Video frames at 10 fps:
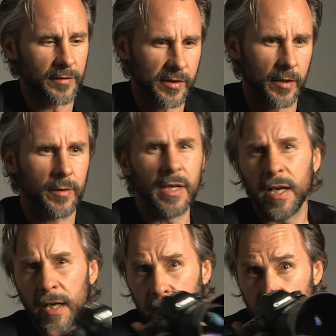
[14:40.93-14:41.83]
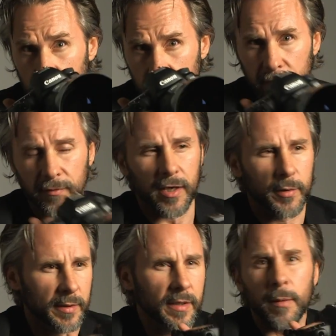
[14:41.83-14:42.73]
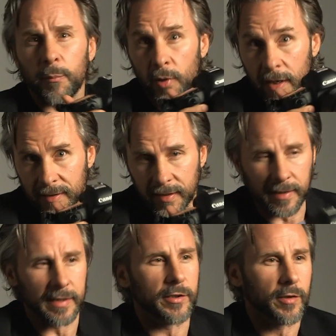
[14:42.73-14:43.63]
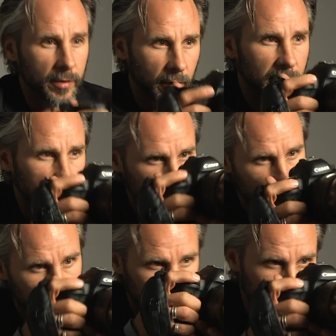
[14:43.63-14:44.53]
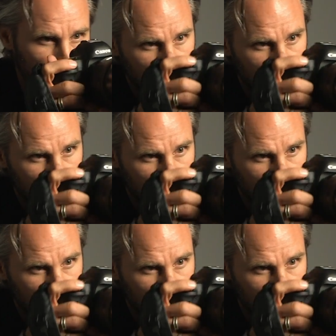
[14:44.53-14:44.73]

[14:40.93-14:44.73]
So in a shoot environment, practically you're not going to be shooting,